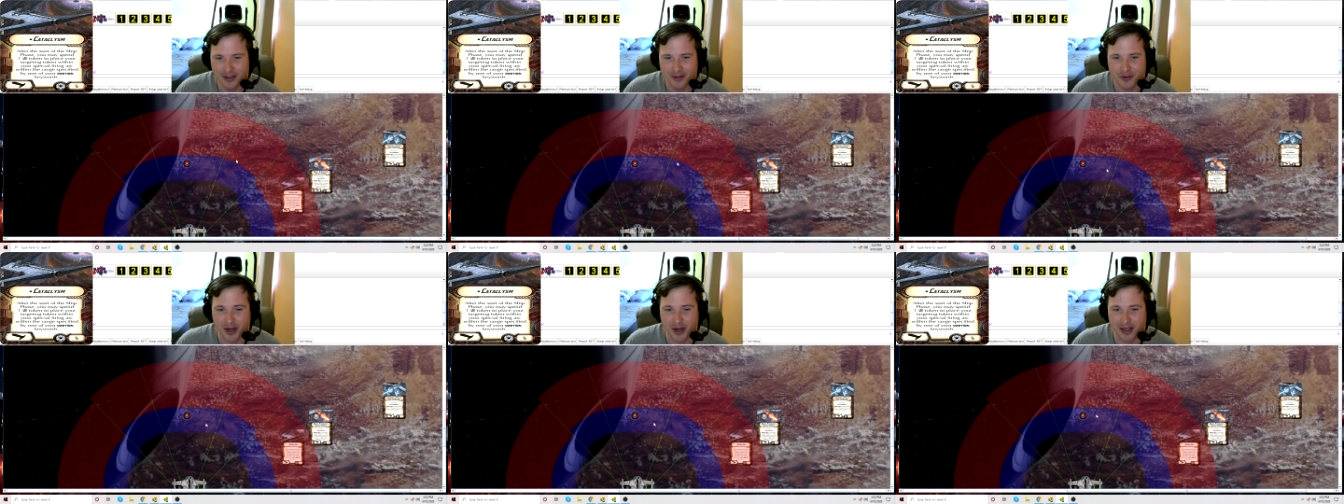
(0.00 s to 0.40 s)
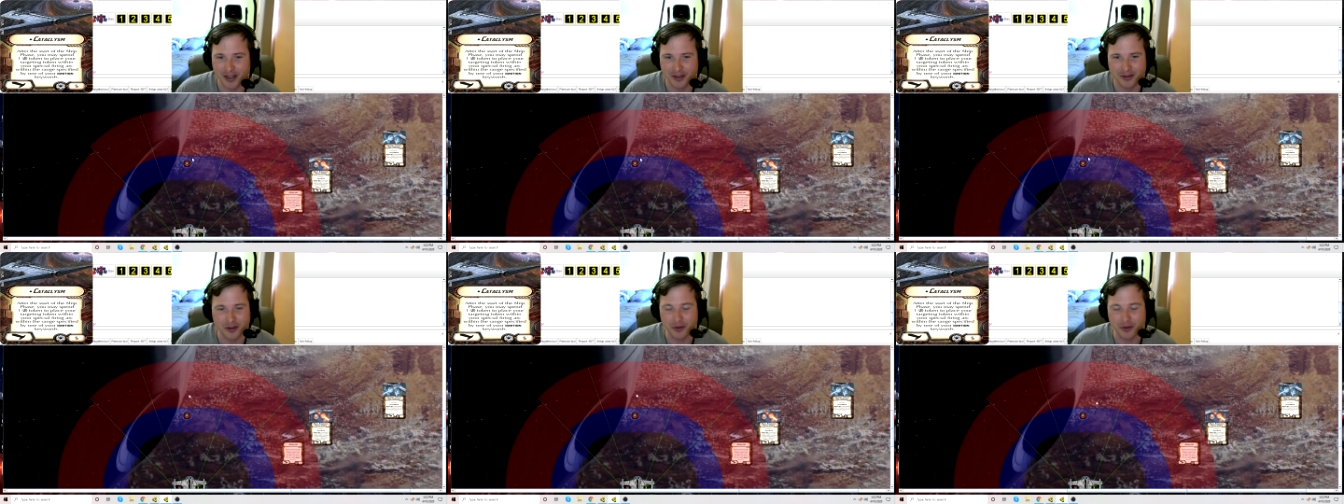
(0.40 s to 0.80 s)
try to
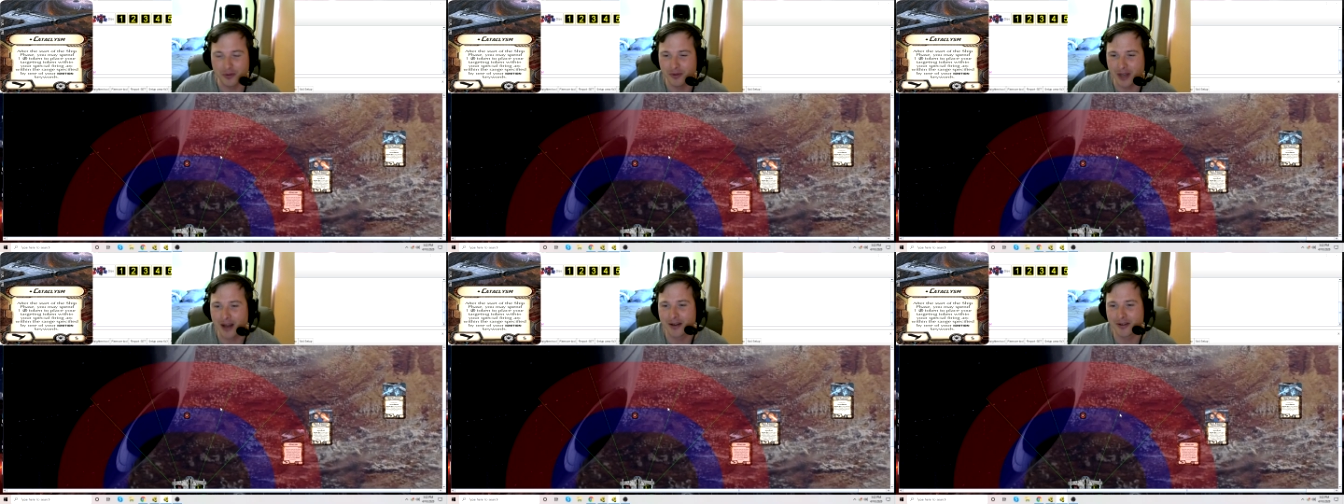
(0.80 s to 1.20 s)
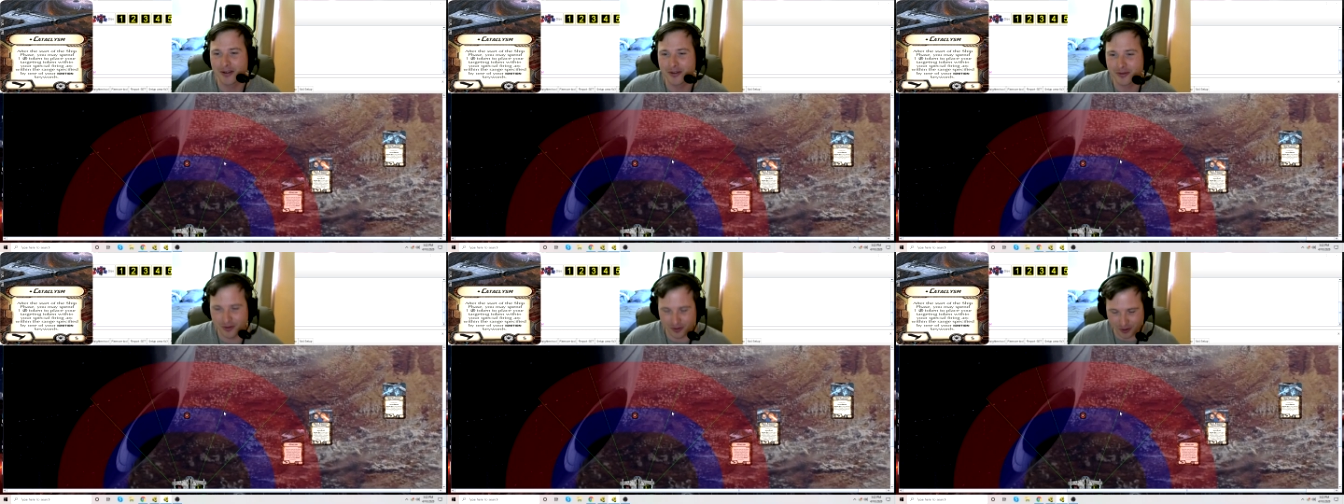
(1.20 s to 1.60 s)
do not
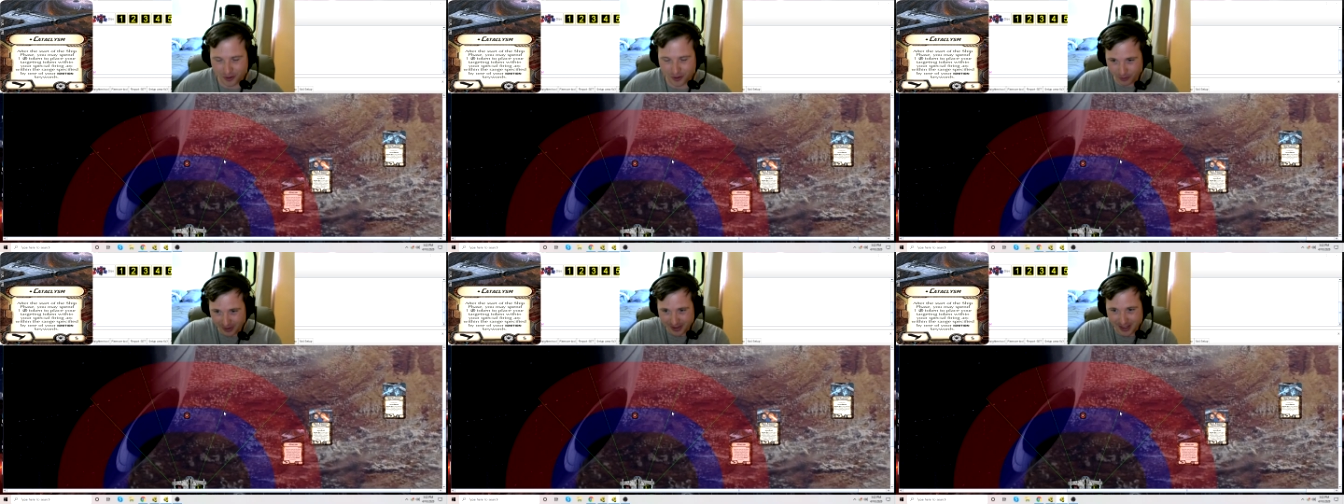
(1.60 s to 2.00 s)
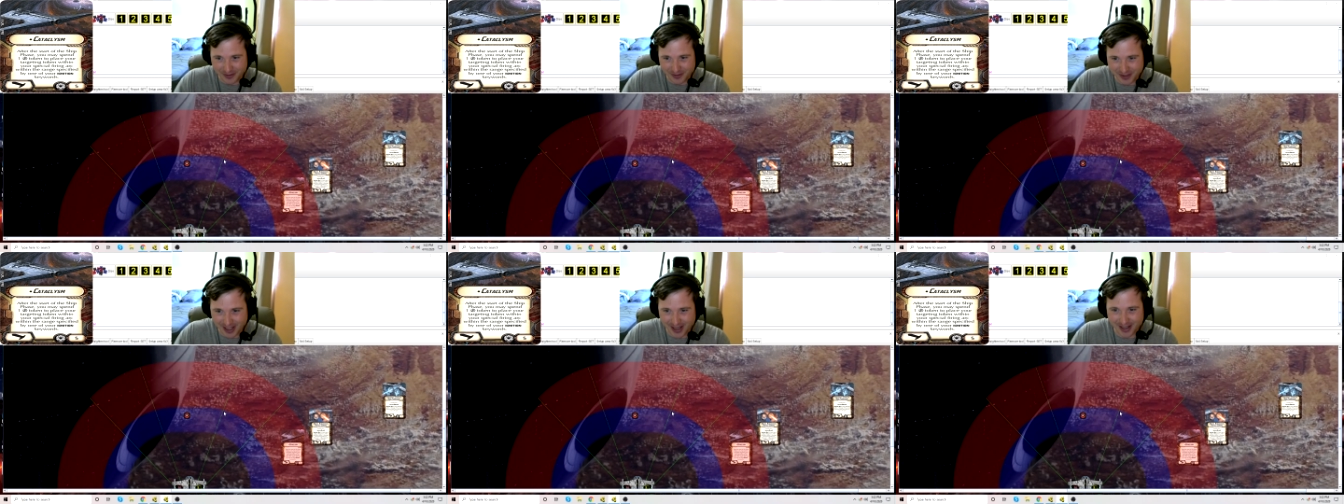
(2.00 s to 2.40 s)
do as
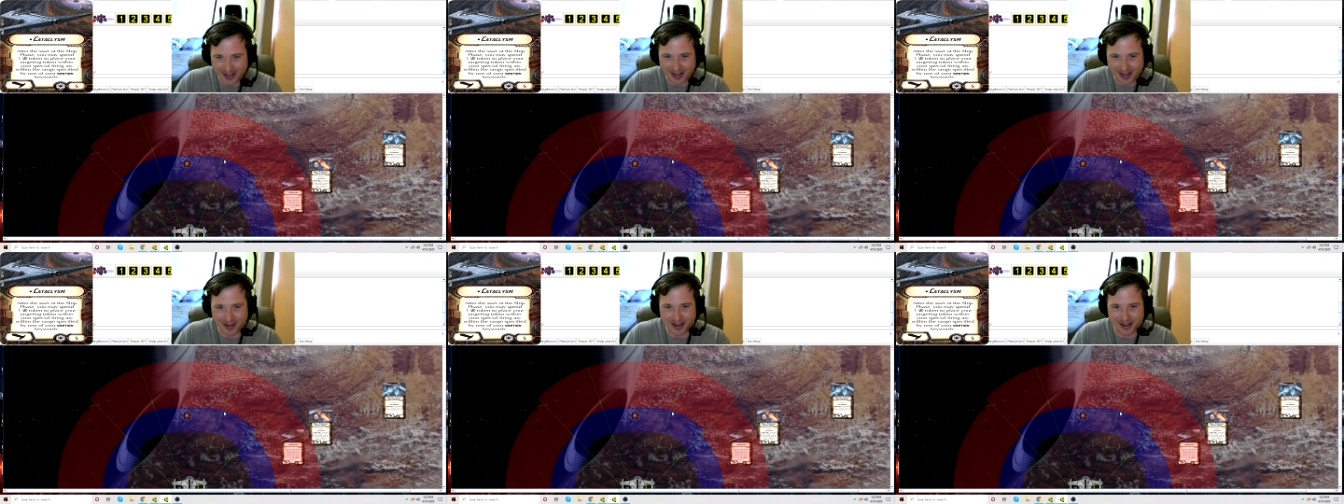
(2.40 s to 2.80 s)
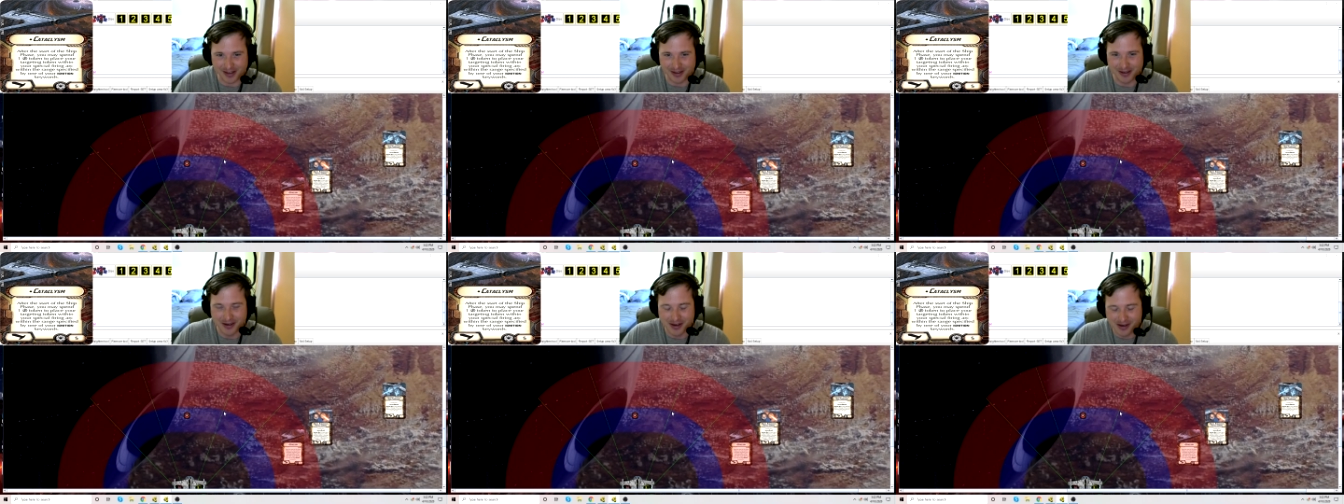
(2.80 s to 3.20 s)
I've said, and
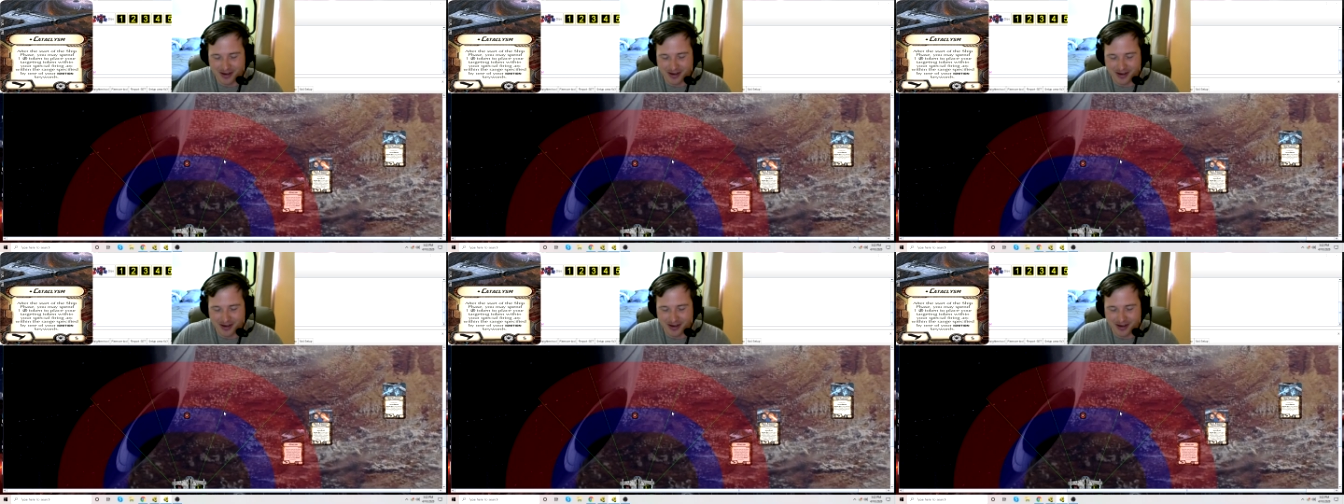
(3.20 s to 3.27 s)
then